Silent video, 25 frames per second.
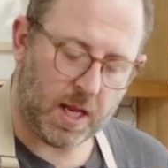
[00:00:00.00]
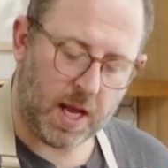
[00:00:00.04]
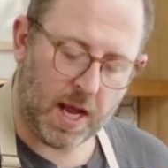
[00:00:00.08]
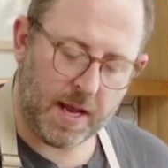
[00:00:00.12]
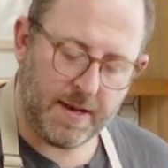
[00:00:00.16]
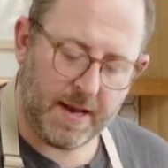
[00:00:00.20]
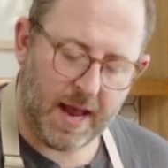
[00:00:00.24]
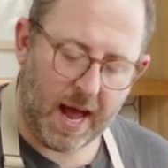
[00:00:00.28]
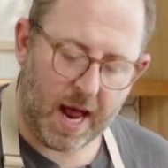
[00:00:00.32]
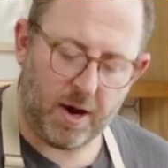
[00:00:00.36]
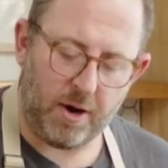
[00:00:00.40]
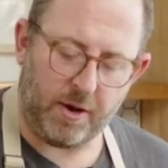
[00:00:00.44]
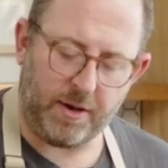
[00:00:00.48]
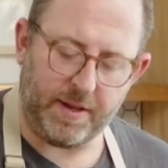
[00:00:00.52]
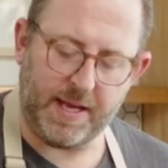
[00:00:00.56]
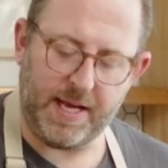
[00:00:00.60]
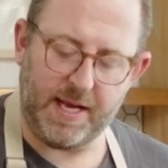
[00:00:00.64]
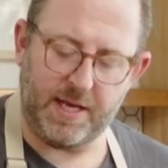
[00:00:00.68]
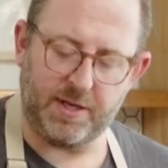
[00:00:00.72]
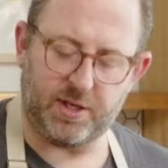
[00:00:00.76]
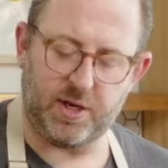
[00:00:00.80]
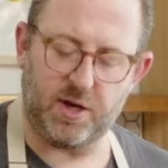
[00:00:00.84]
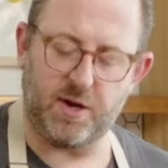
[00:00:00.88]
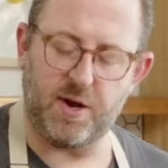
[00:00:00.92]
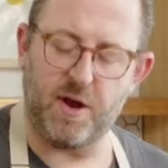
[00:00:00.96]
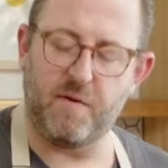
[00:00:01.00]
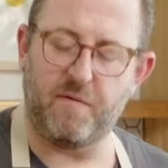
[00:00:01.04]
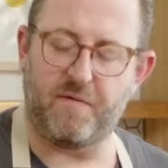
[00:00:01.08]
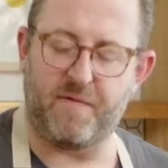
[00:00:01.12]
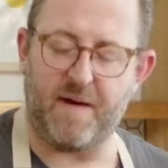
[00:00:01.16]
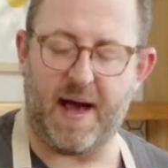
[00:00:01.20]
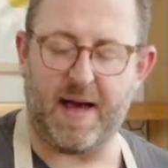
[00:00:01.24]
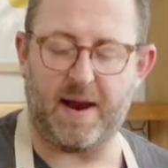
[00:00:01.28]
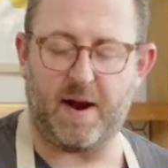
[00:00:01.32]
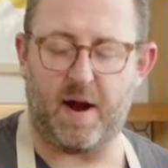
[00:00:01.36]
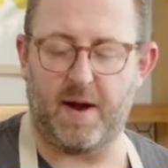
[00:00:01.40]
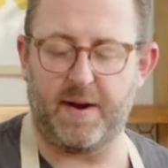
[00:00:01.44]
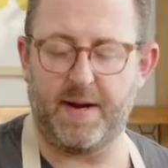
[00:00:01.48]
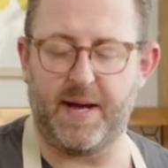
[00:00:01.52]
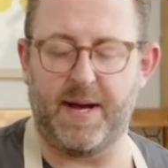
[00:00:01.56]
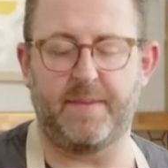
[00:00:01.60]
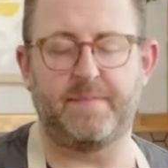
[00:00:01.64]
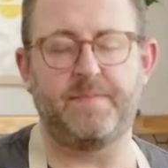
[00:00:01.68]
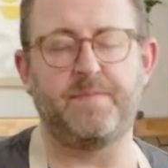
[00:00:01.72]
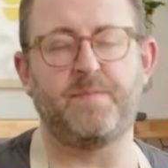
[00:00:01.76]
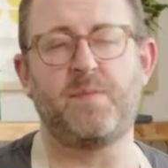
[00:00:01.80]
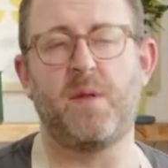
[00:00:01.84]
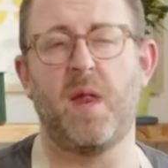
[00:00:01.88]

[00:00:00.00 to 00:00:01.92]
not only is there no fat on it,